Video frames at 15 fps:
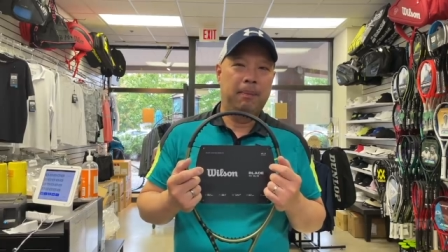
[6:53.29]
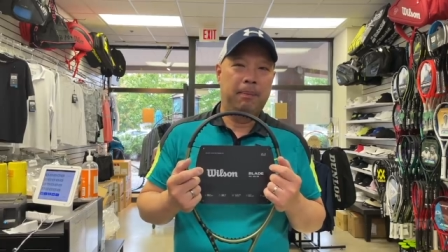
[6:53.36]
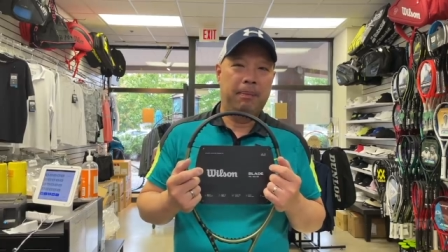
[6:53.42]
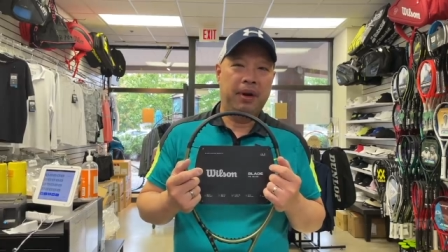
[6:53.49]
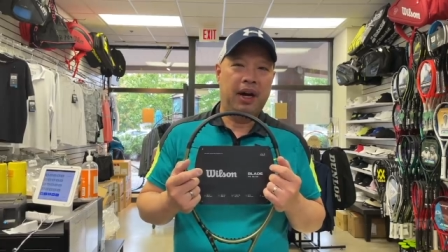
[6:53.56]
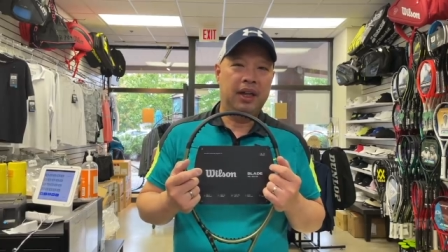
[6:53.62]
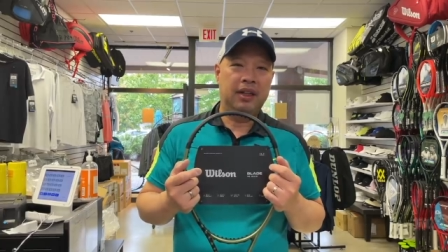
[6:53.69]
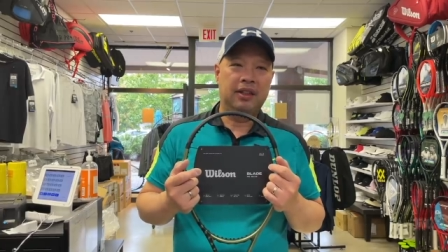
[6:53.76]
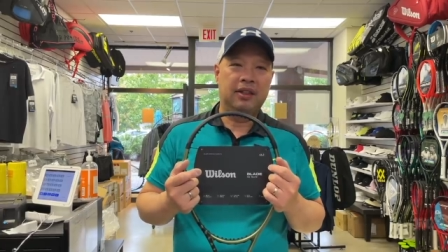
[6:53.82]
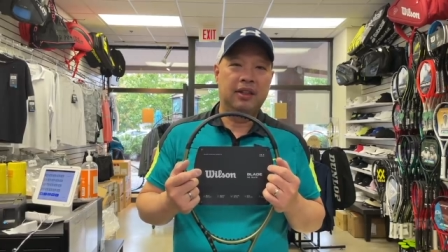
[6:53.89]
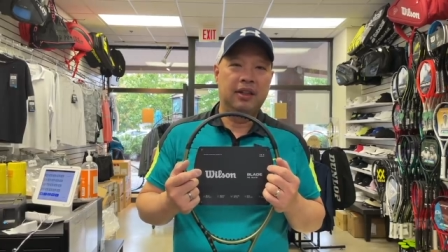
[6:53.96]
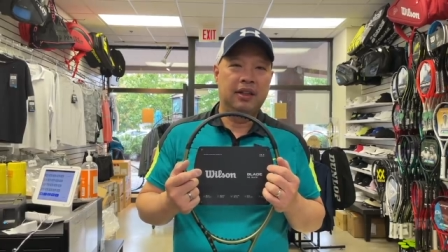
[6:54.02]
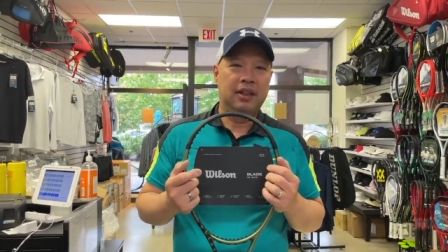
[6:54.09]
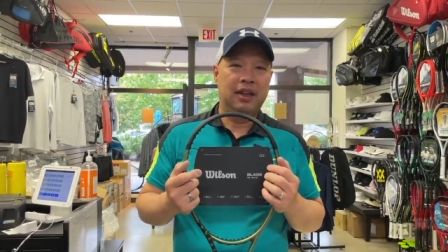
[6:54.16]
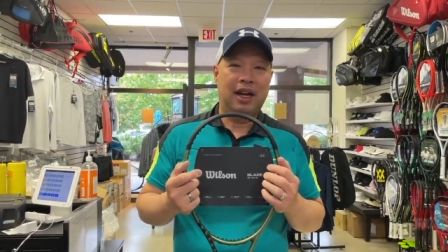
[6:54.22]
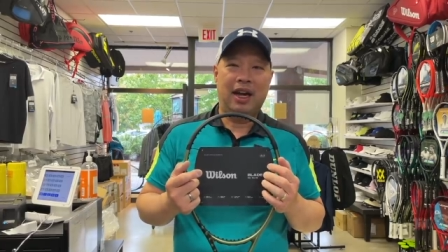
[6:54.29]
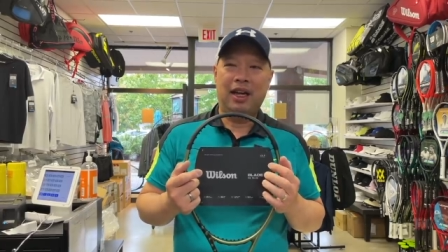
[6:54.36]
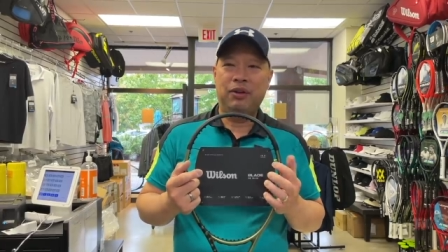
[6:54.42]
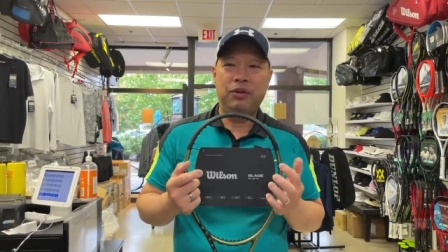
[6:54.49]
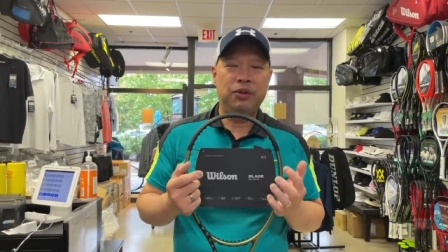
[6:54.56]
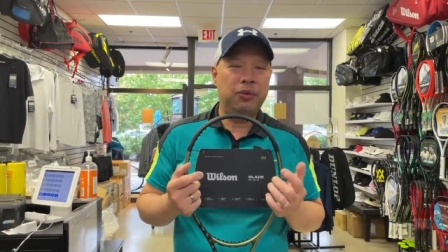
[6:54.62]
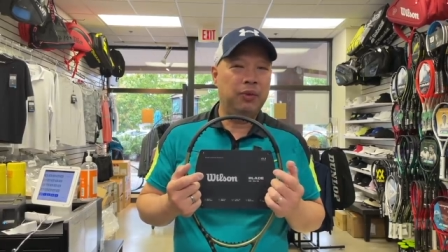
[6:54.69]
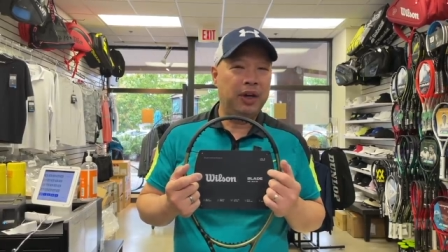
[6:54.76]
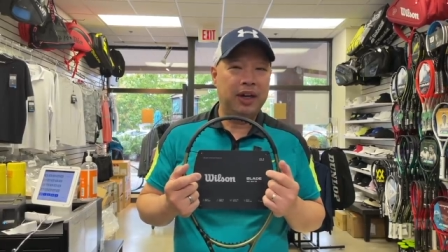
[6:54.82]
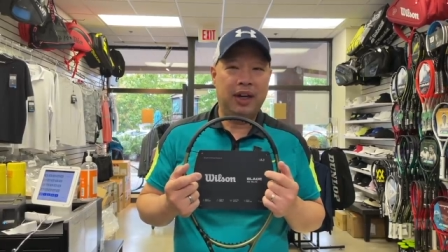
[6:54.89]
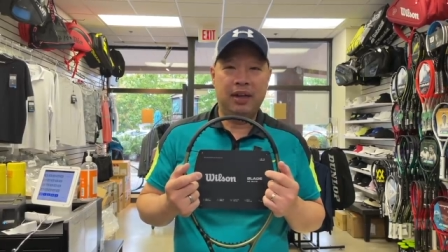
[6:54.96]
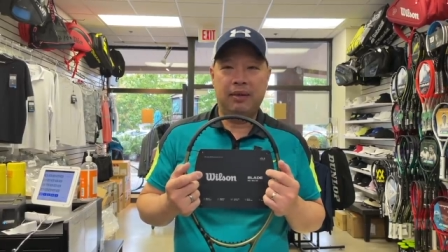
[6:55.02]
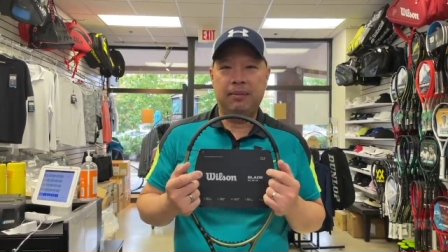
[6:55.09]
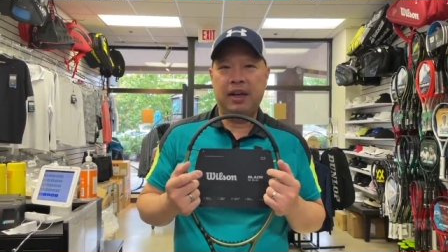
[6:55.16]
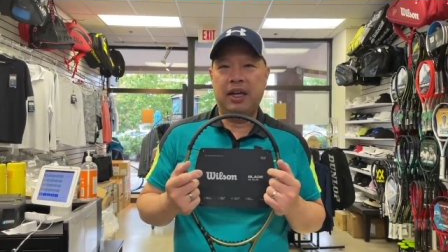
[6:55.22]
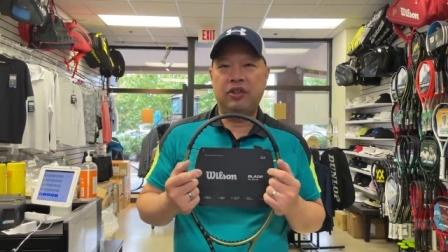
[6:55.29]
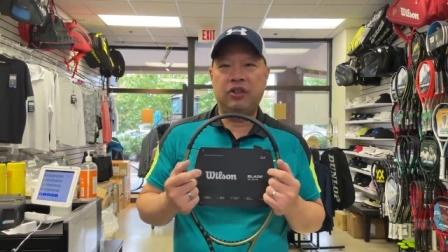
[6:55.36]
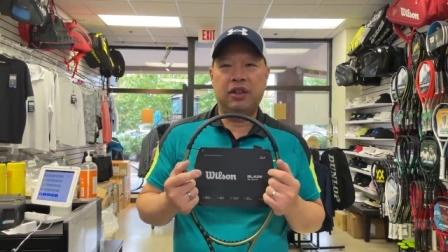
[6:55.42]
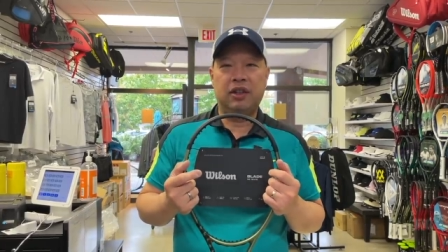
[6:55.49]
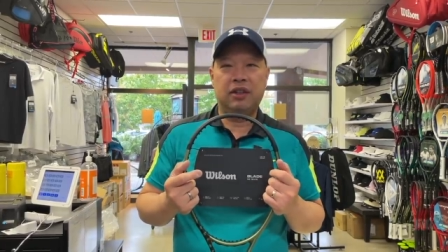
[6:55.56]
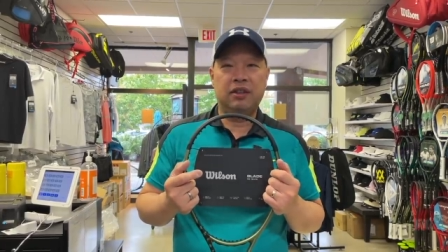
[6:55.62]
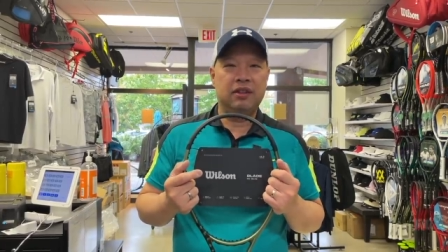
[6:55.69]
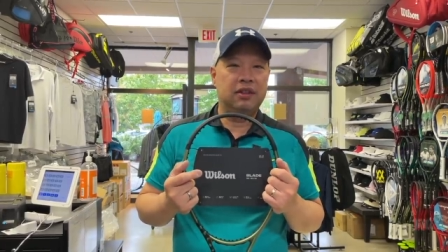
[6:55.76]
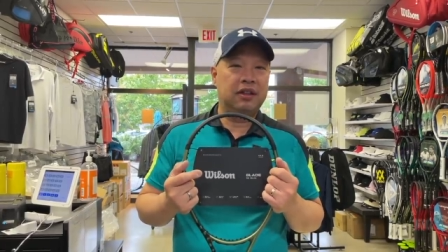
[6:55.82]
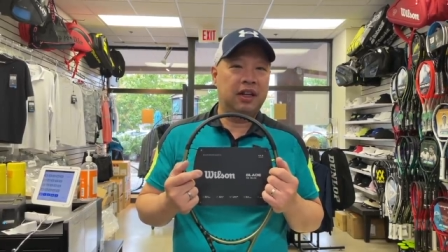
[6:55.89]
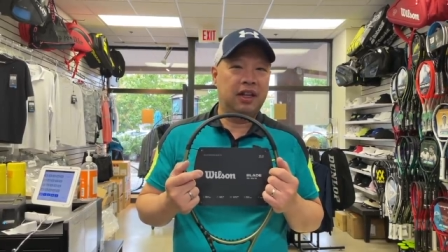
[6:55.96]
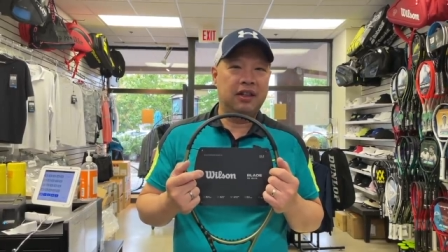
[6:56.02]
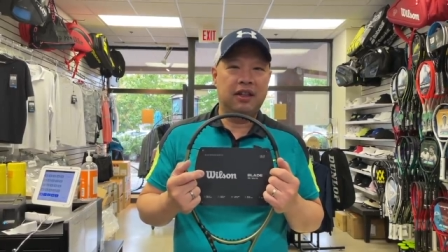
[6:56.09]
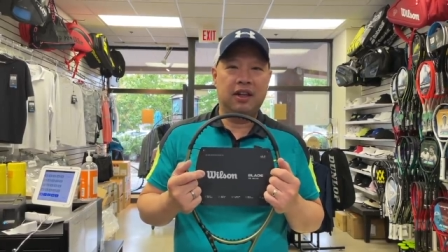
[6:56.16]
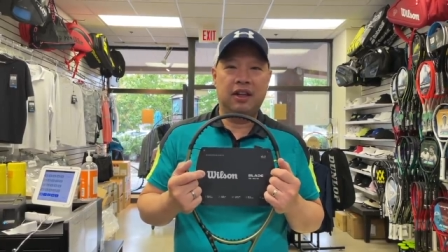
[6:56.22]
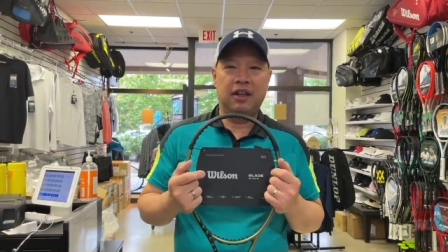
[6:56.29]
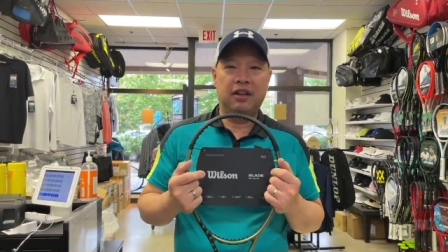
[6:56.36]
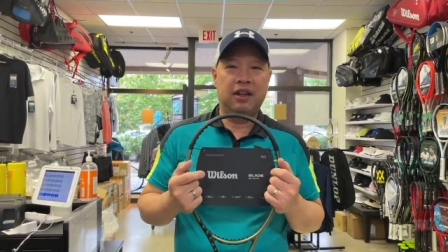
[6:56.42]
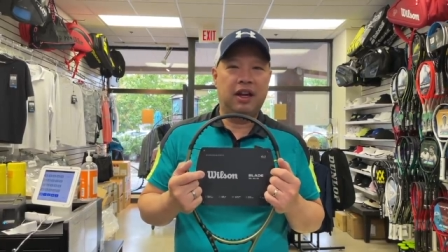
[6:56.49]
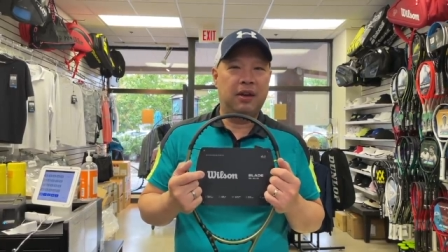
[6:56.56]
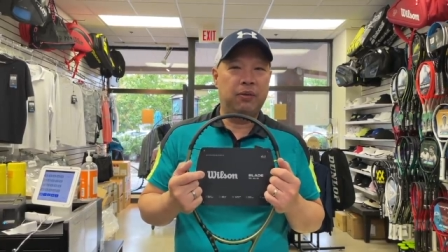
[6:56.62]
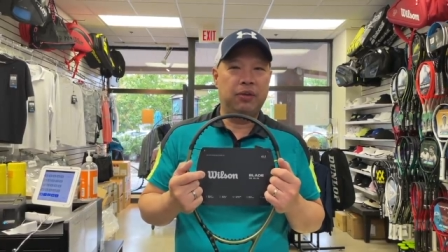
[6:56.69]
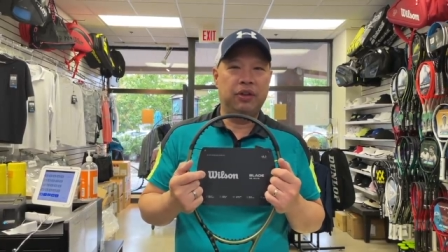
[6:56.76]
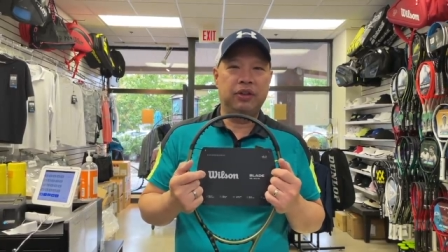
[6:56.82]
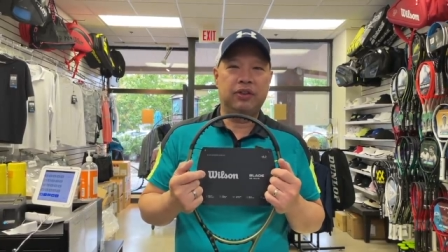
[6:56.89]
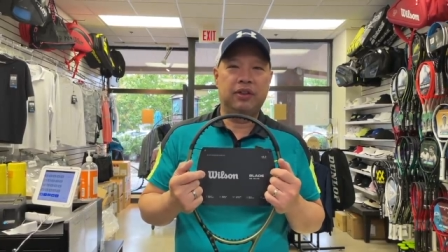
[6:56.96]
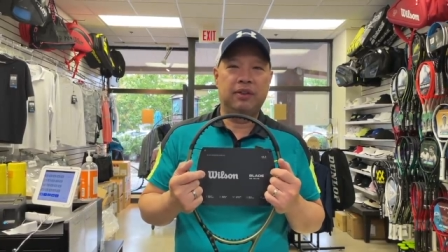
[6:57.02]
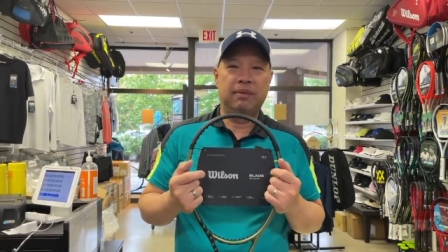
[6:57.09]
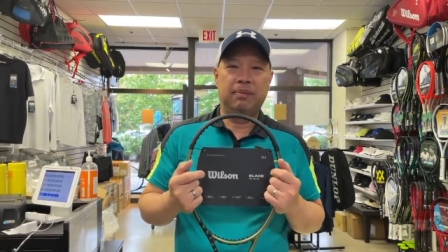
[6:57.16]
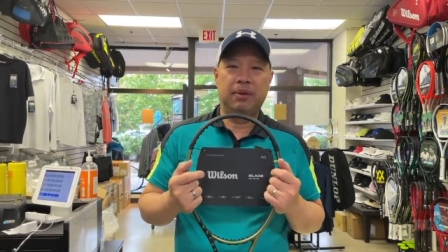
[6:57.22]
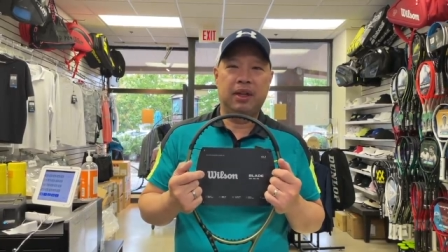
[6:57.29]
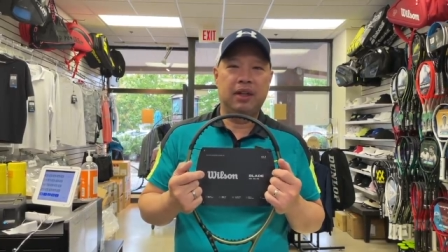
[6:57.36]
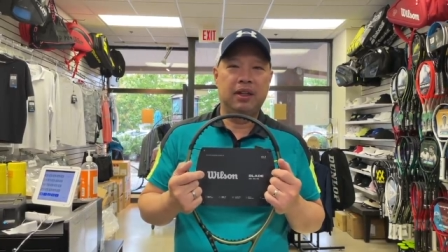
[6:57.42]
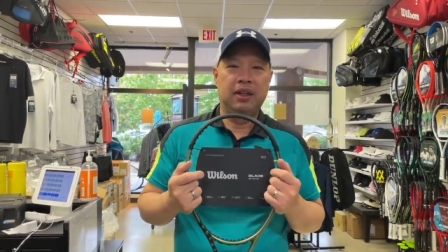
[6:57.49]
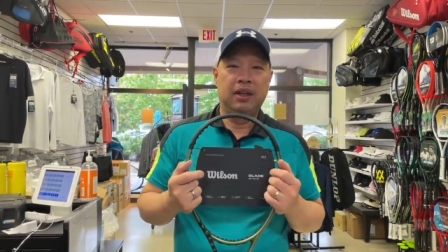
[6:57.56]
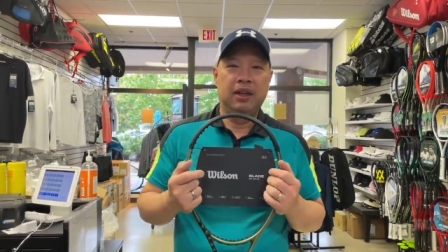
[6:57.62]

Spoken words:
But I don't know what kind of magic they did at Wilson, but